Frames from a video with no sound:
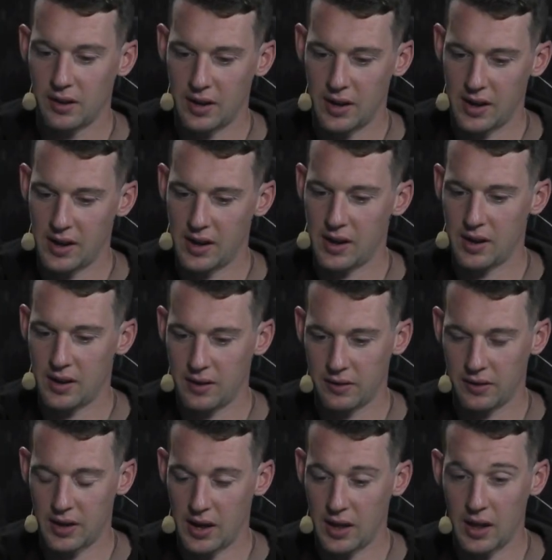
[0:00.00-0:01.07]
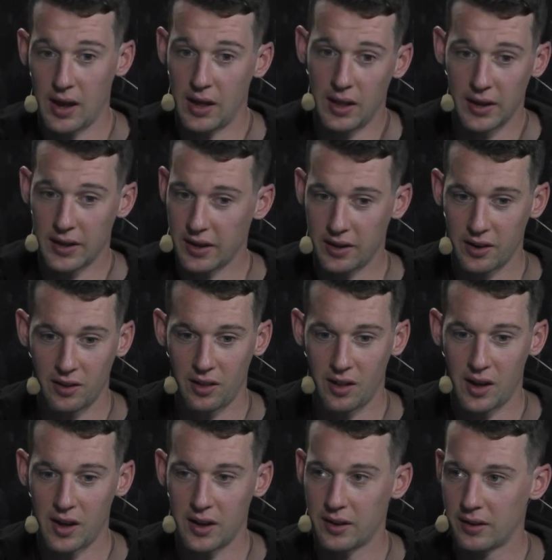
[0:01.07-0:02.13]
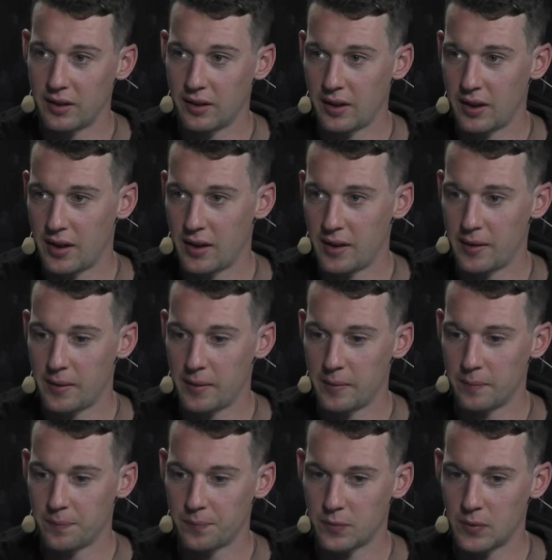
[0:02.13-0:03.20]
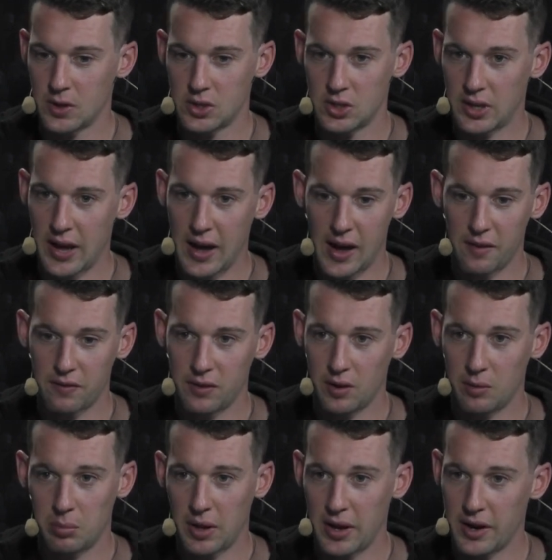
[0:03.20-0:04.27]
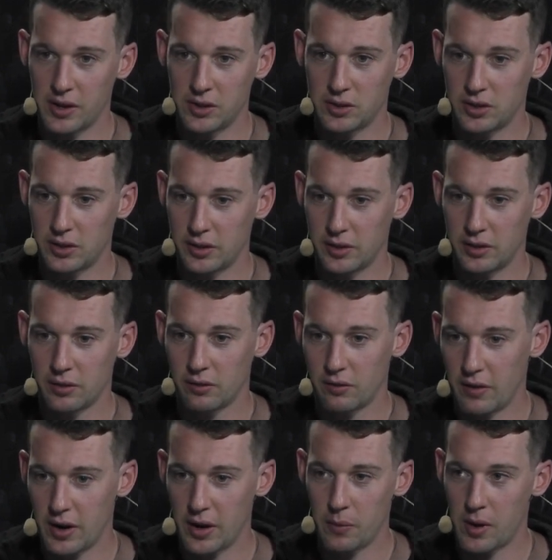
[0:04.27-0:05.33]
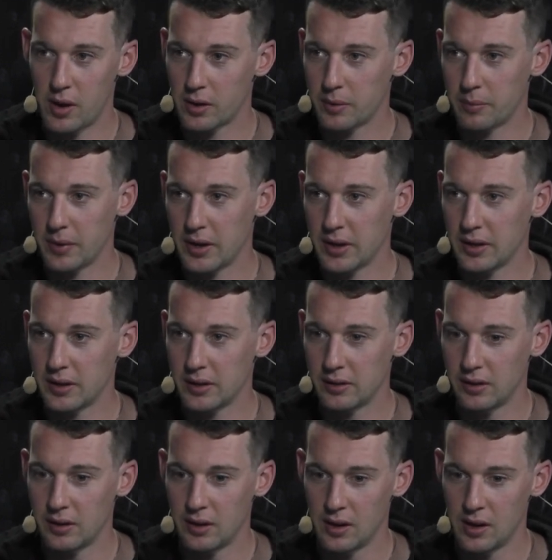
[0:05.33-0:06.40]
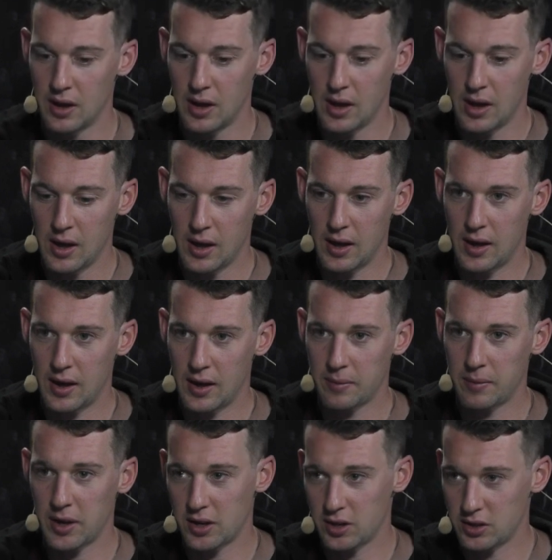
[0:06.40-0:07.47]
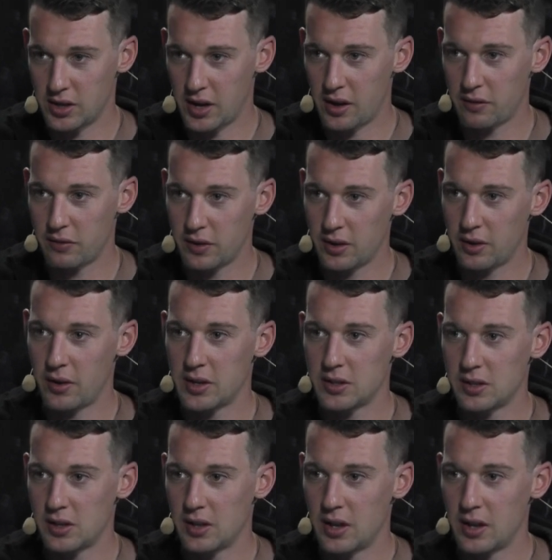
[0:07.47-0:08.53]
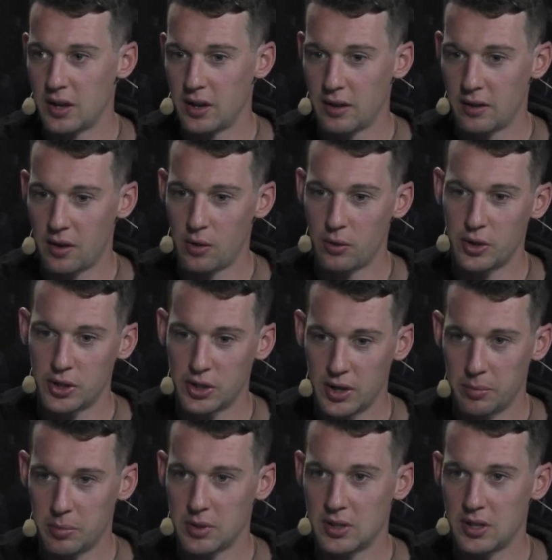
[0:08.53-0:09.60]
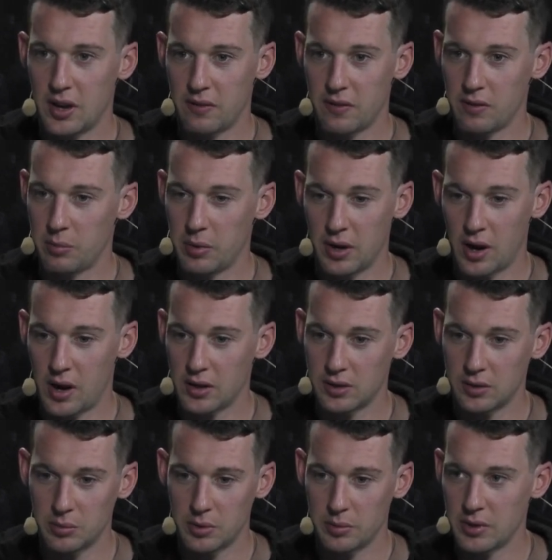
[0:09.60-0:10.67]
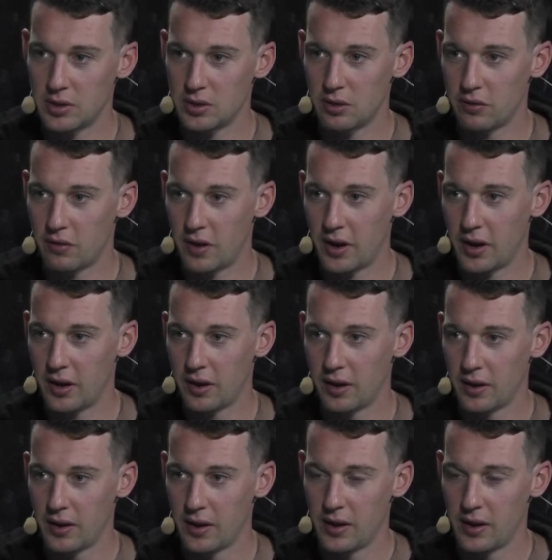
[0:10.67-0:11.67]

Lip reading: I like it here a lot. The staff and players are very welcoming, and like yourself and the rest of the ownership and stuff have been awesome to me so far.